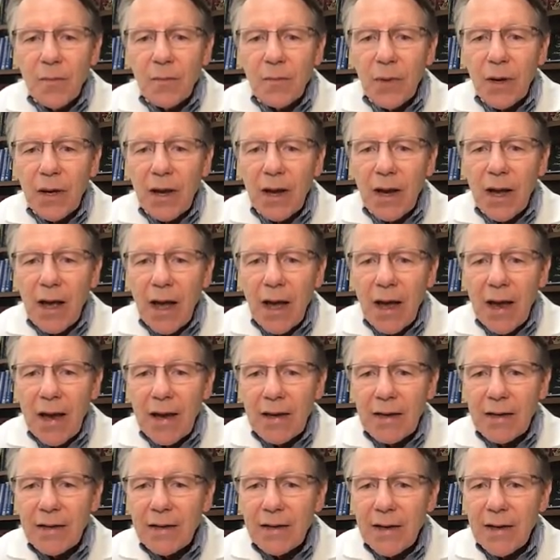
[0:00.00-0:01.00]
But
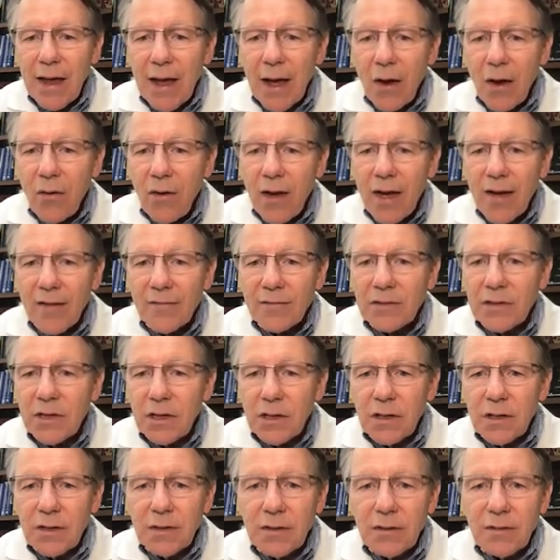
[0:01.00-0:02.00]
I now have
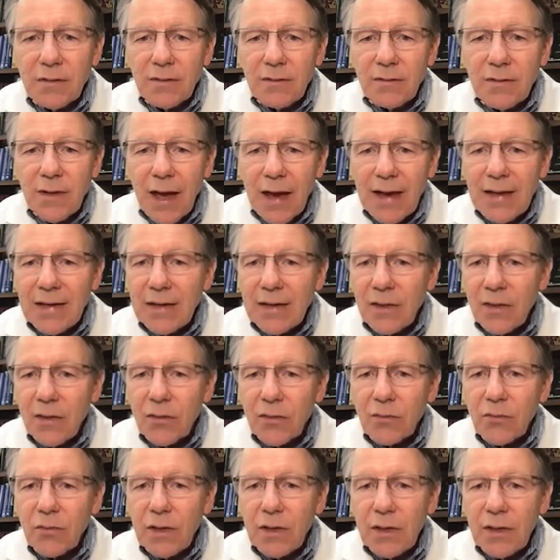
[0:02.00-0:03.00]
done
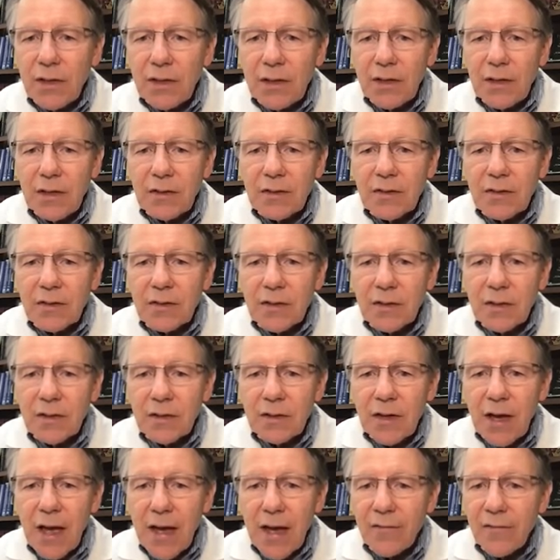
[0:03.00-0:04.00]
93 of these.
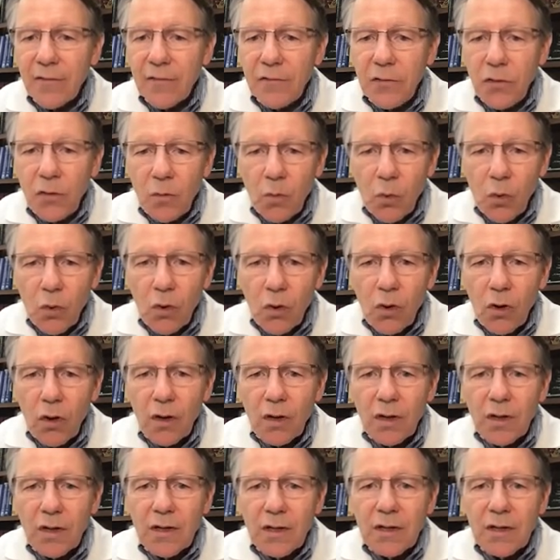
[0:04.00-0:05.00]
I have a few
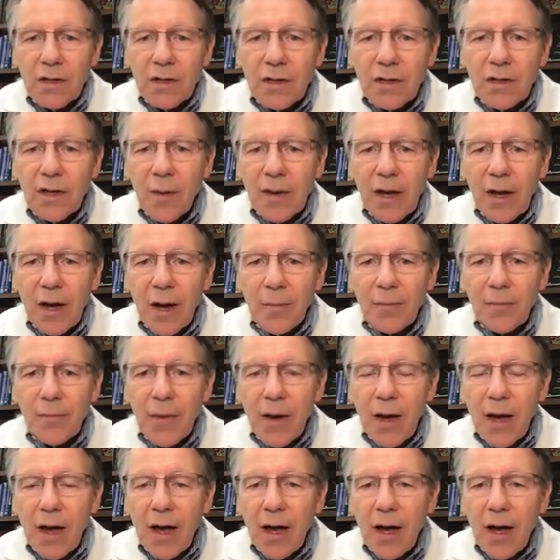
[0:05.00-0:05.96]
more coming up.